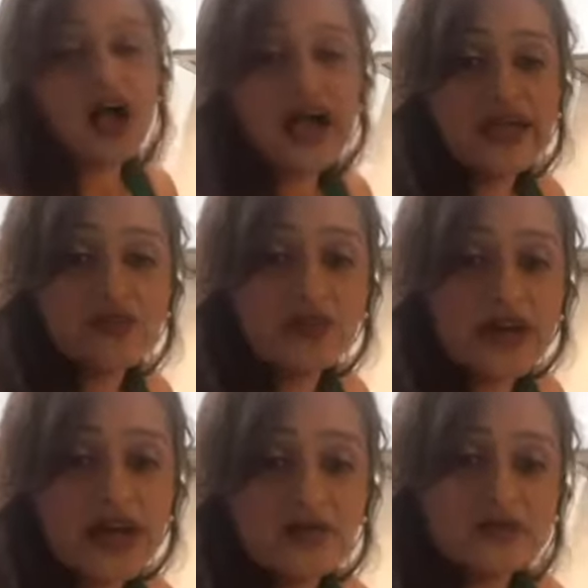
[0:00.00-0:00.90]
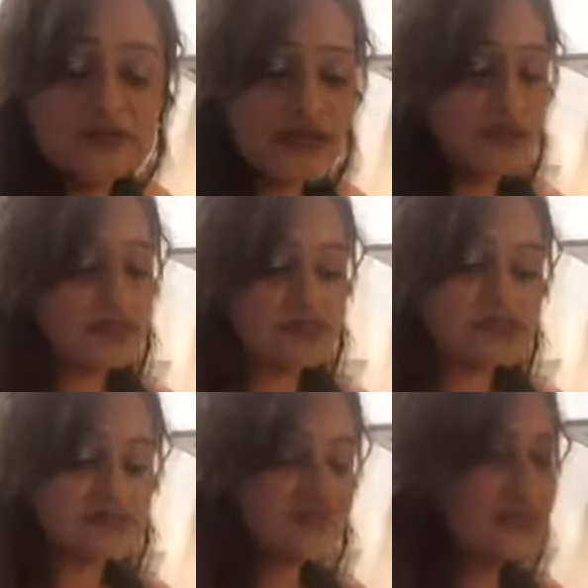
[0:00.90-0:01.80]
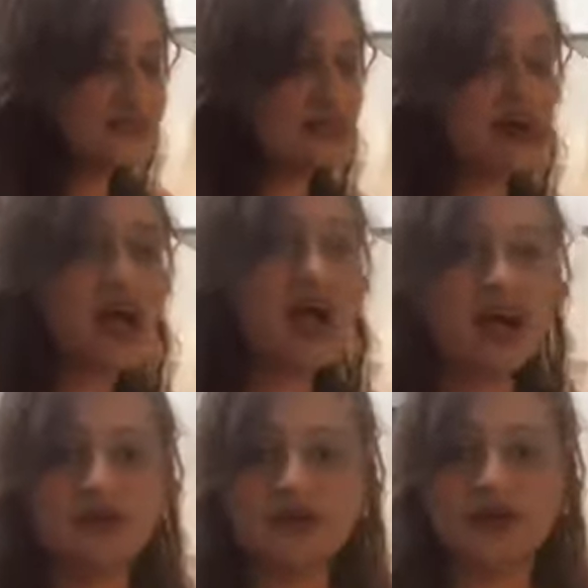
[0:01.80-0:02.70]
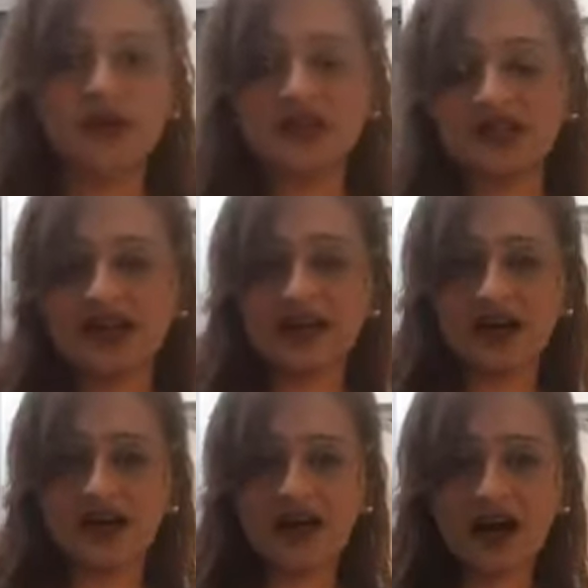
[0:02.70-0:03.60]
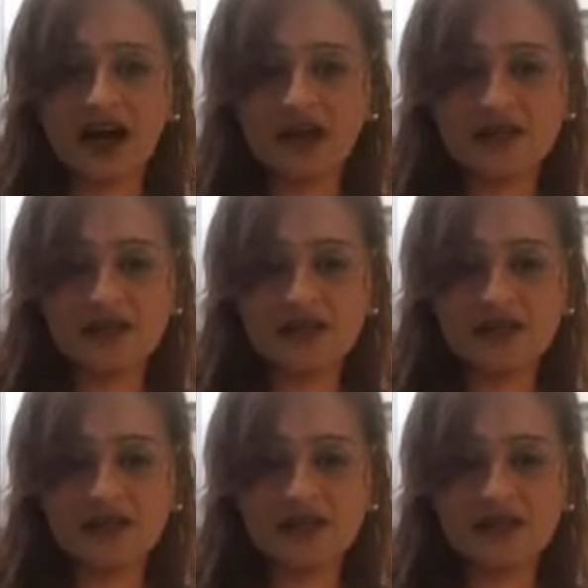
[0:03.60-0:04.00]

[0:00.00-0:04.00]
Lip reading: And what I would make with this is, I would put like, I